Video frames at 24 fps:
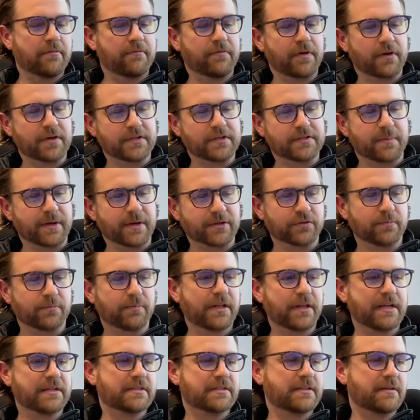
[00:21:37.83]
very special
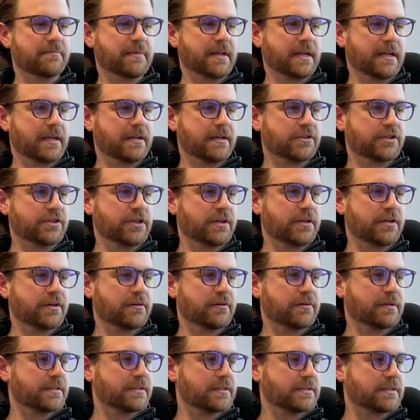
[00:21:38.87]
place to me in
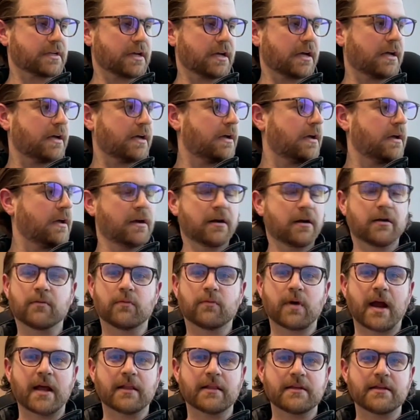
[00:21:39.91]
Chico is
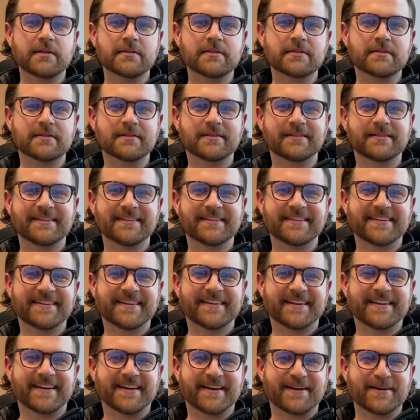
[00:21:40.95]
Riley's,
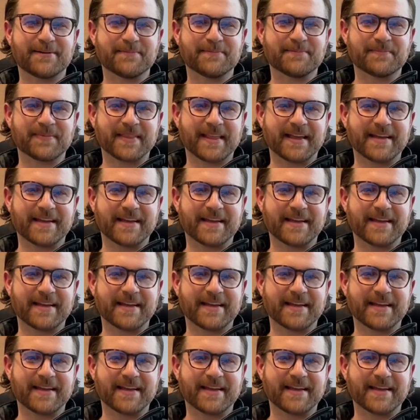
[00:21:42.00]
and